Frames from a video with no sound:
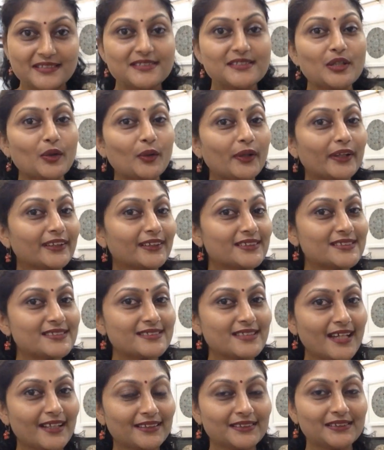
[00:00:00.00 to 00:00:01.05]
So in this
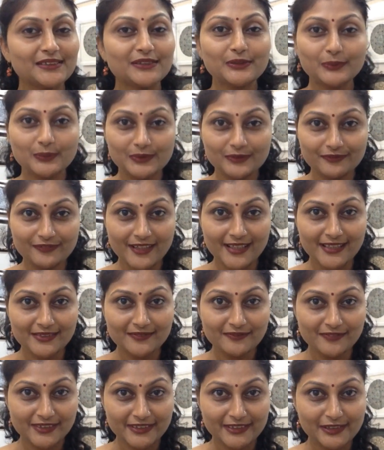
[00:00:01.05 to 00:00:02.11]
channel, you will find
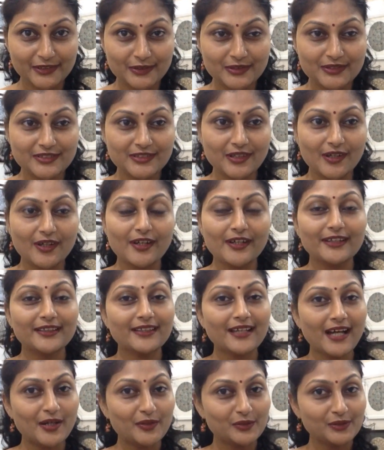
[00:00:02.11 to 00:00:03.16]
videos on
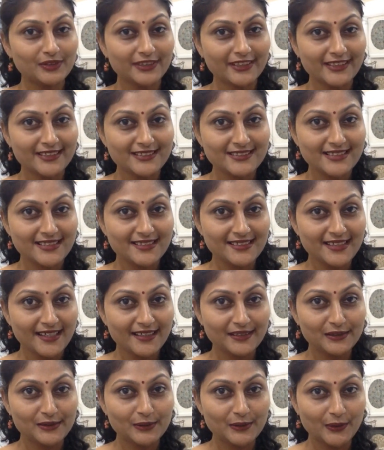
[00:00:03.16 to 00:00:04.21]
how to create
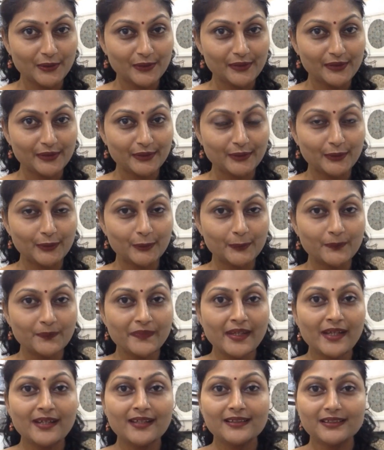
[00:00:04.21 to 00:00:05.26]
Zentangle on the go,
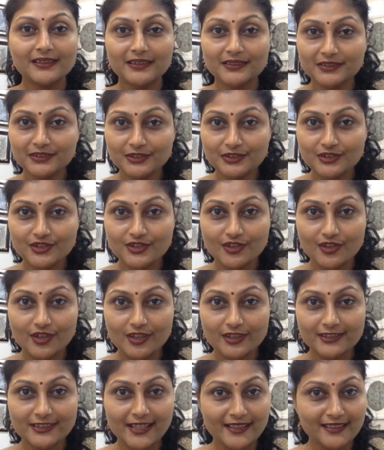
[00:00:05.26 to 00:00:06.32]
learn to
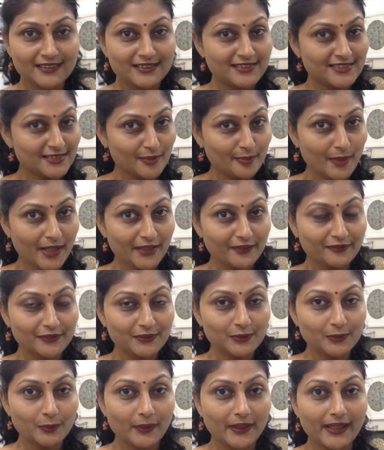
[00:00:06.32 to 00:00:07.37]
draw tangles the
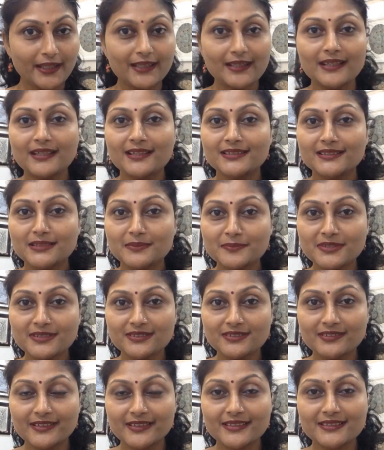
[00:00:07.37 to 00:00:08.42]
mindful way, tips and
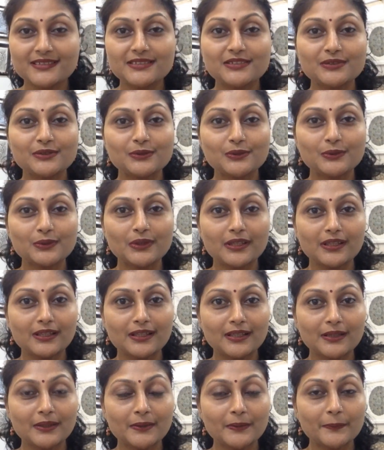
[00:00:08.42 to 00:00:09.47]
tricks
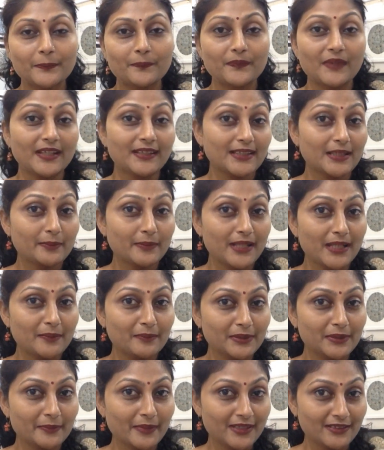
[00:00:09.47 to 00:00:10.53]
that can be
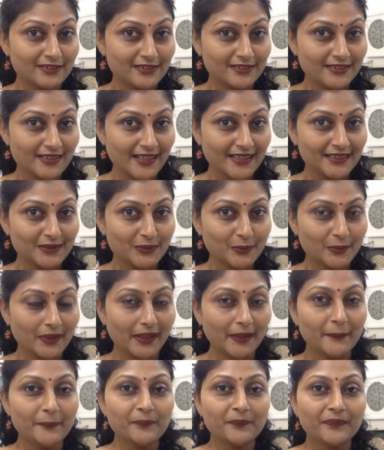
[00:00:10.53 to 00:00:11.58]
implemented right away,